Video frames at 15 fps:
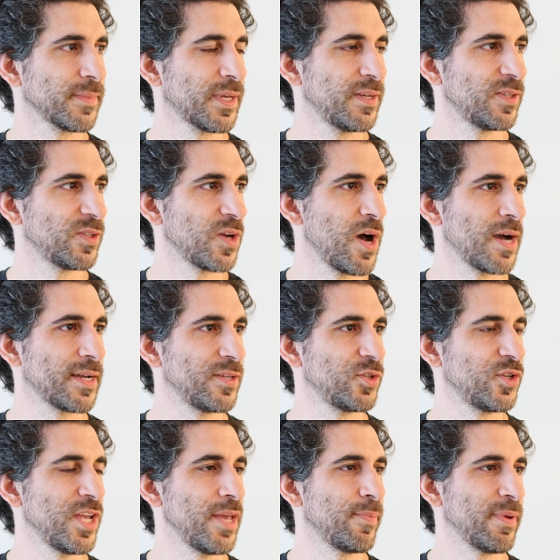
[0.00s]
Because talk is
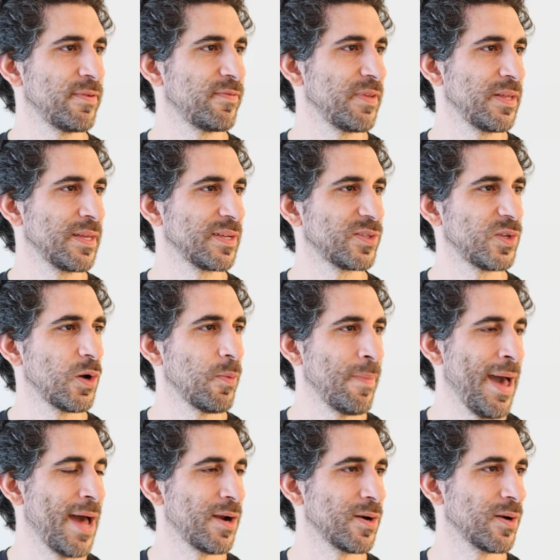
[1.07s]
cheap and feelings don't
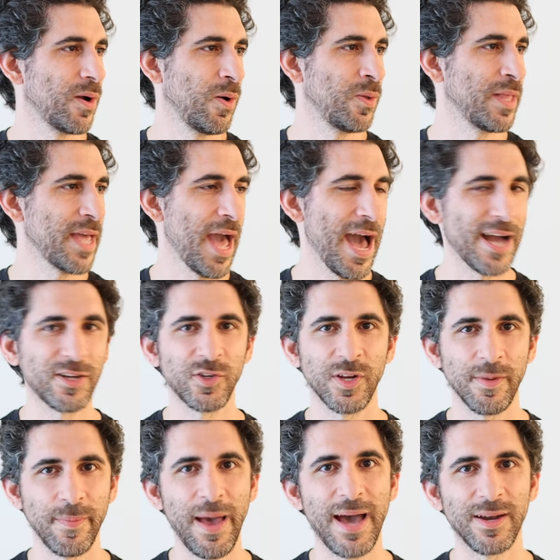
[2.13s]
matter. Only
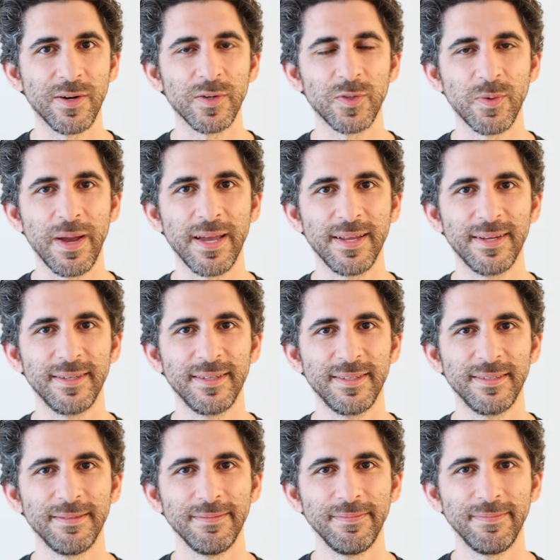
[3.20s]
action matters, right?
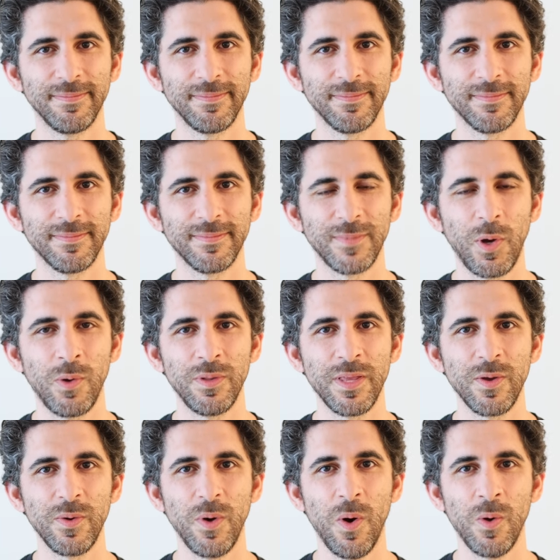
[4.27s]

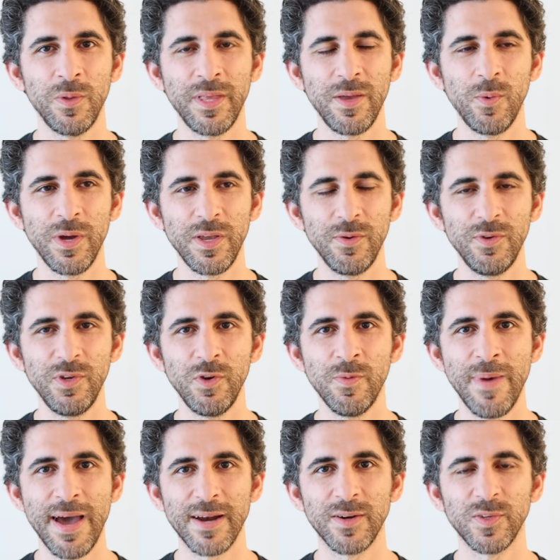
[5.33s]
Only only what you do
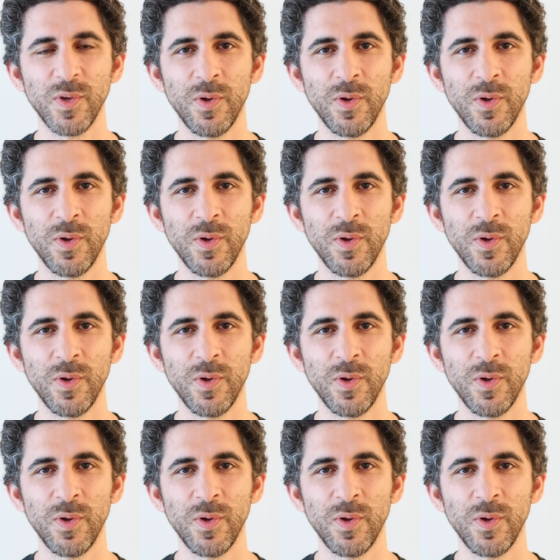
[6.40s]
matters.